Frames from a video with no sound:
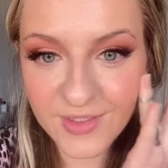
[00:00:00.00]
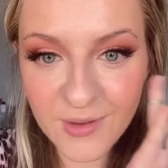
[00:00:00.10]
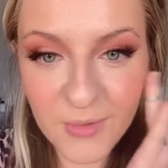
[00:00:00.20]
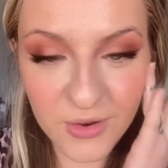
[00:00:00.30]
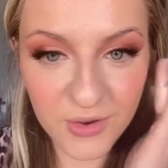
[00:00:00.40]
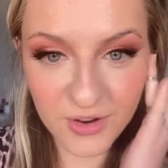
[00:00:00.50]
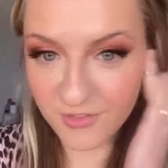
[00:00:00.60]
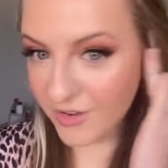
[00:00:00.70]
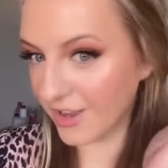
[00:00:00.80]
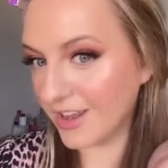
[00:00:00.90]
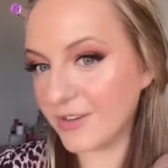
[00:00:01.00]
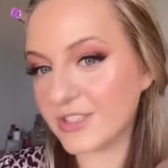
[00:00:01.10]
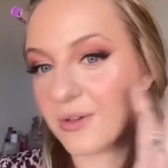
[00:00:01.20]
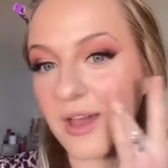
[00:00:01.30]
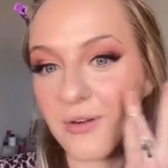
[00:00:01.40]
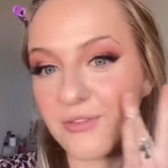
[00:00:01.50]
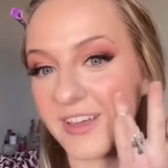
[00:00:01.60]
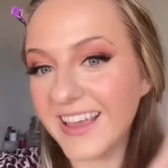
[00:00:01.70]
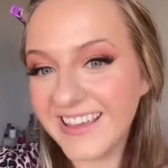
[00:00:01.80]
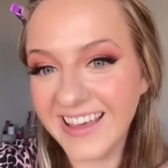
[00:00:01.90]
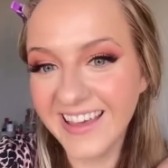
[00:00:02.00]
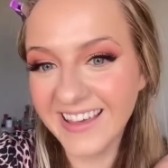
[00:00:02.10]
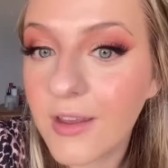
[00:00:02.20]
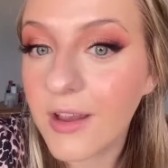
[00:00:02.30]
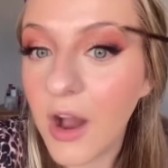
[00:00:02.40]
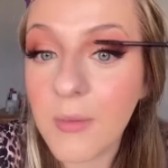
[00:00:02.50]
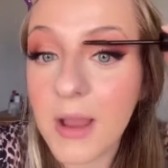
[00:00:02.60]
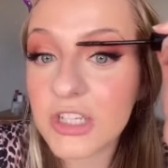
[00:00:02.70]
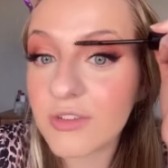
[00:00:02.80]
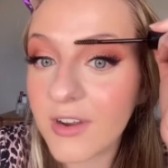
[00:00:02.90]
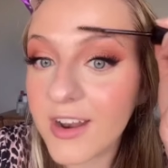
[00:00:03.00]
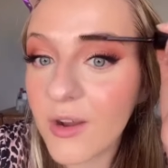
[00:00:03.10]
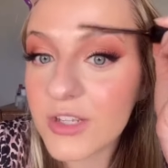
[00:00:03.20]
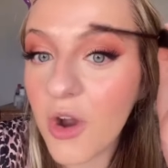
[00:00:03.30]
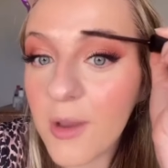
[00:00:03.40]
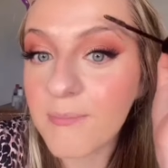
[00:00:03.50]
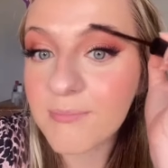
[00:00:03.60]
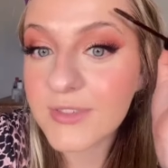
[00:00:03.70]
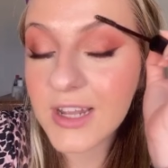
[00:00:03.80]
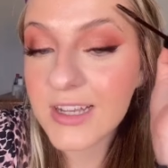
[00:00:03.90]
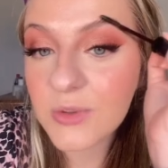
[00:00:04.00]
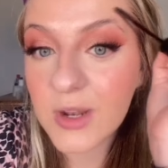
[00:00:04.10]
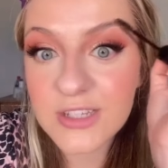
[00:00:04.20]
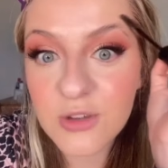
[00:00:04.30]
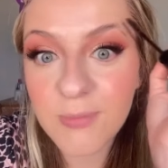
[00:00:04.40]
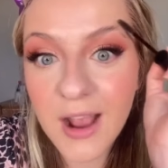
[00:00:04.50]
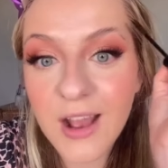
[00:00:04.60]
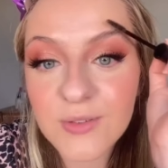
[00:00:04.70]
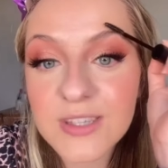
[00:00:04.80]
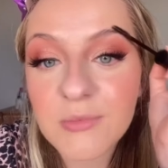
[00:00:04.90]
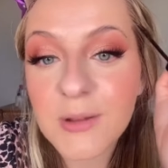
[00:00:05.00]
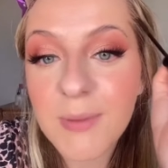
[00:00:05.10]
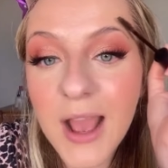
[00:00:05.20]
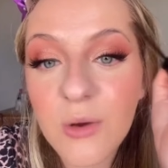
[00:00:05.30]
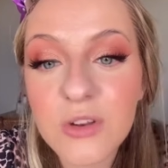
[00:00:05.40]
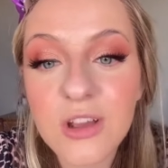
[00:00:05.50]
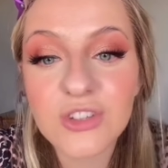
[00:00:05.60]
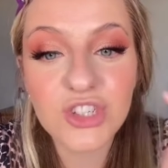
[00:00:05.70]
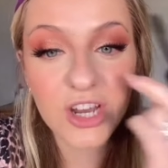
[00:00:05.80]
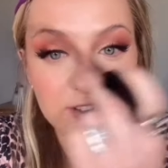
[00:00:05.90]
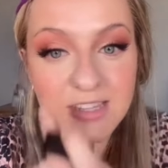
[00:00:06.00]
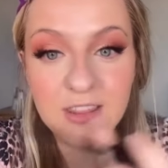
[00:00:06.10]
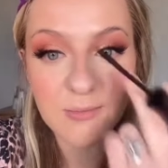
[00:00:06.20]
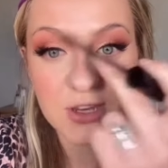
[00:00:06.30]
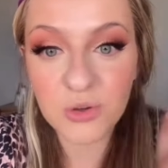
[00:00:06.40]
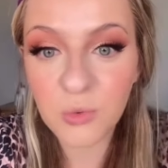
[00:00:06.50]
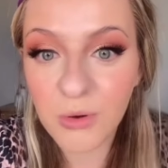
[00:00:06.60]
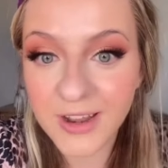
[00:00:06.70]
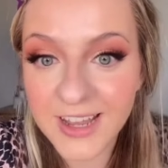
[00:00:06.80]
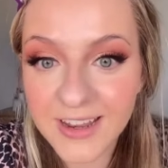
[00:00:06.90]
Oh my God, I feel like I look so healthy. I'm actually running out of time. So let's quickly do brows. I'm gonna powder just in the middle where I need